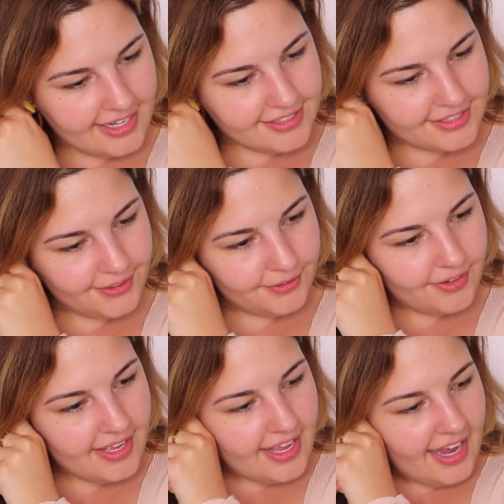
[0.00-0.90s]
And
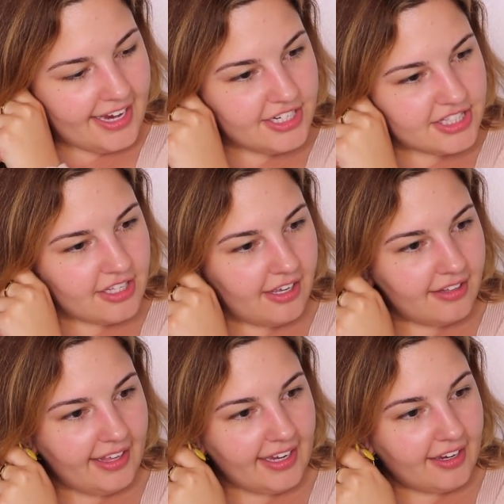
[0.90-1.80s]
so I just
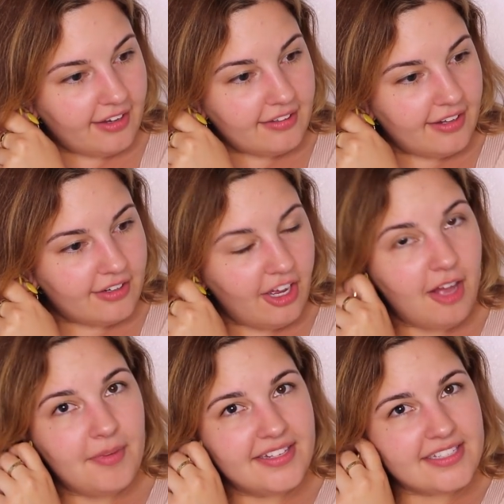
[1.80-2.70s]
thought, like, I got a lot of
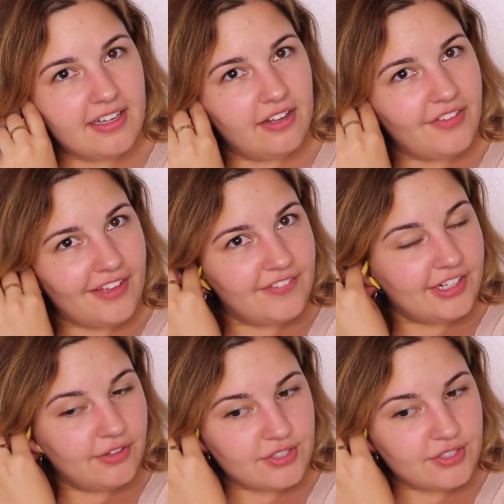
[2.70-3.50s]
comments on that video,